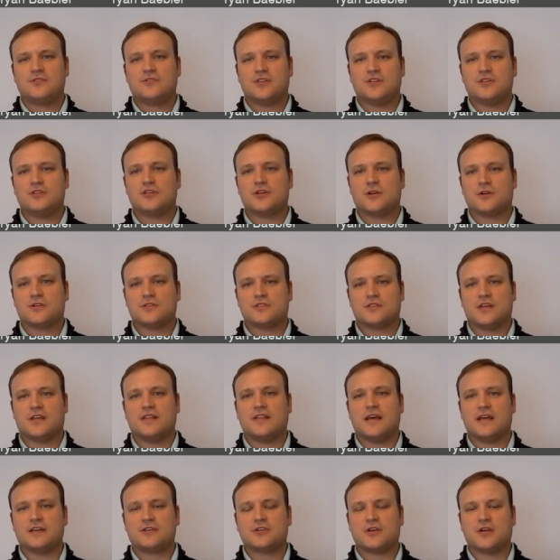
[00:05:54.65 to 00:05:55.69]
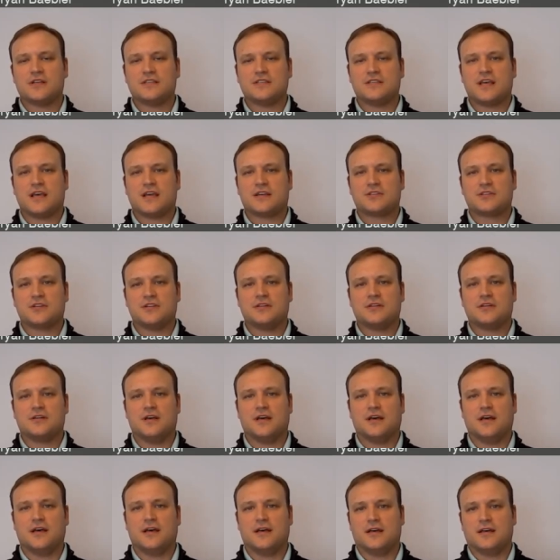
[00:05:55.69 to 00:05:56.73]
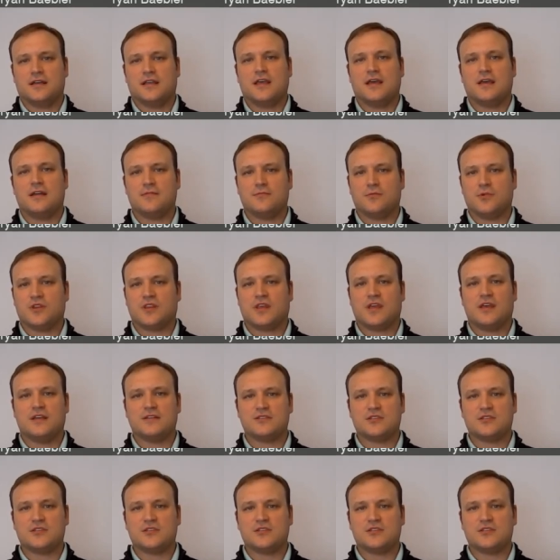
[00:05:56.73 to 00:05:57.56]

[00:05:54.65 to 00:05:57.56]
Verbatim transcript: they used insurance on that transaction. Uh, again, with